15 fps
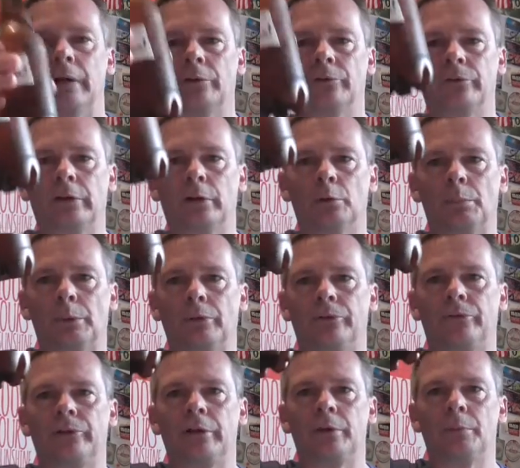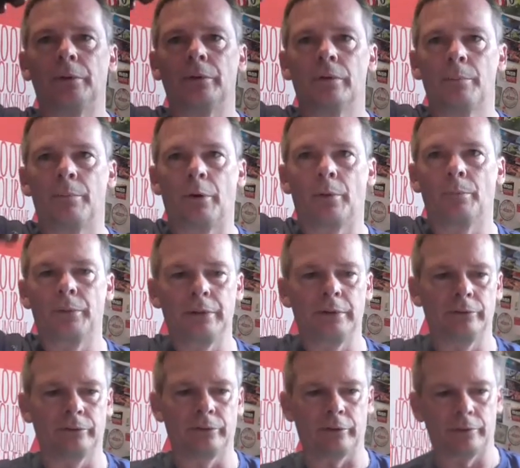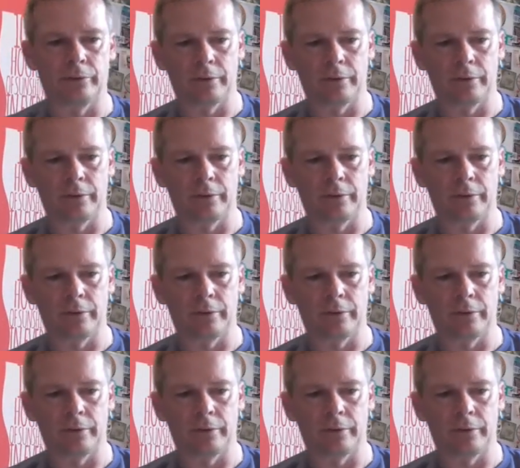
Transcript: you can see a little bit of sediment in the bottom there, so